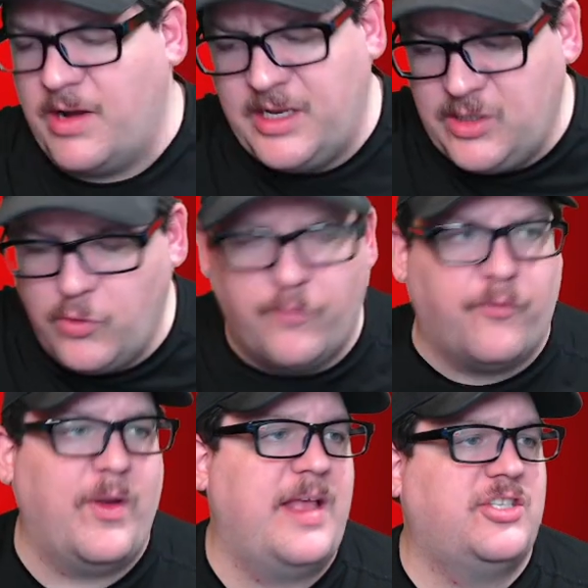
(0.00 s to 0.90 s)
in a new
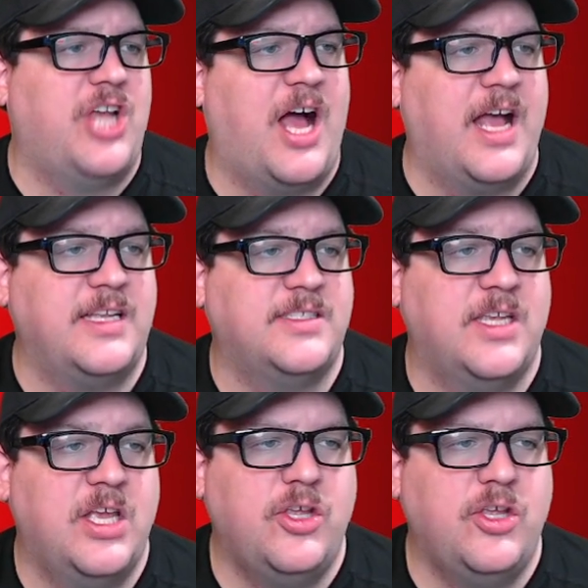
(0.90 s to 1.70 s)
franchise.